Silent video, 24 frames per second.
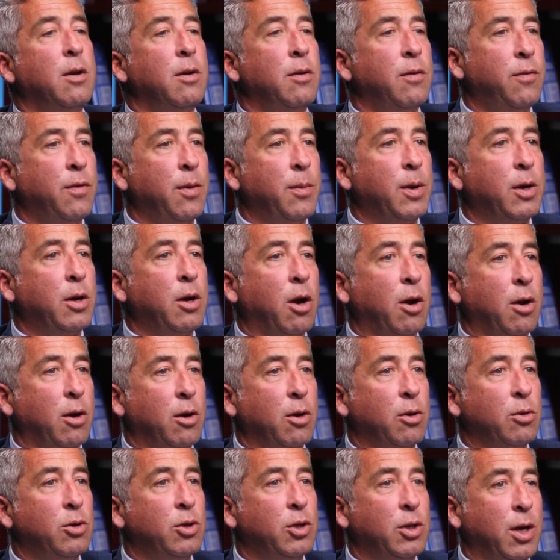from a
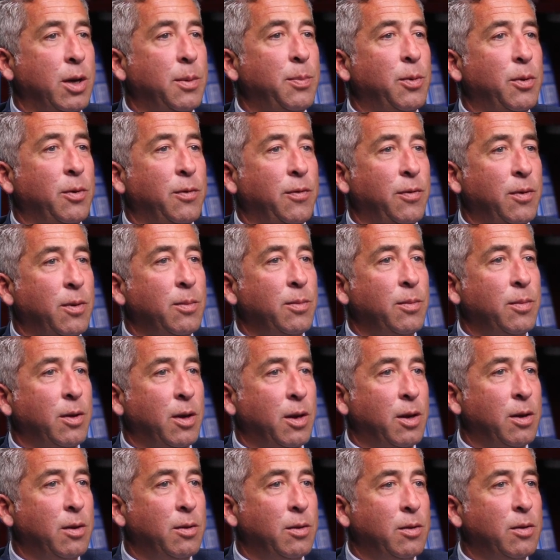cargo ship or from
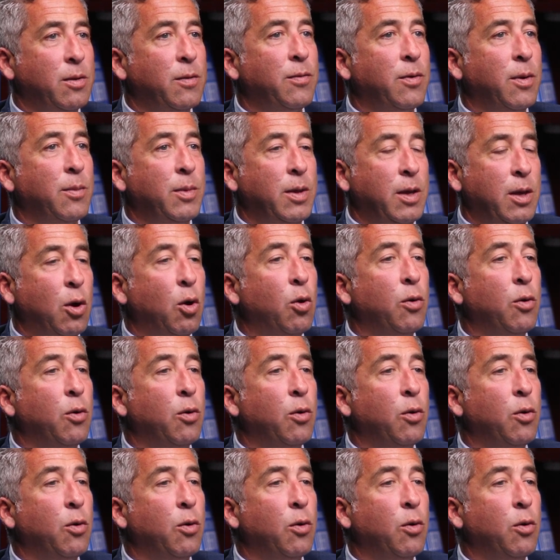the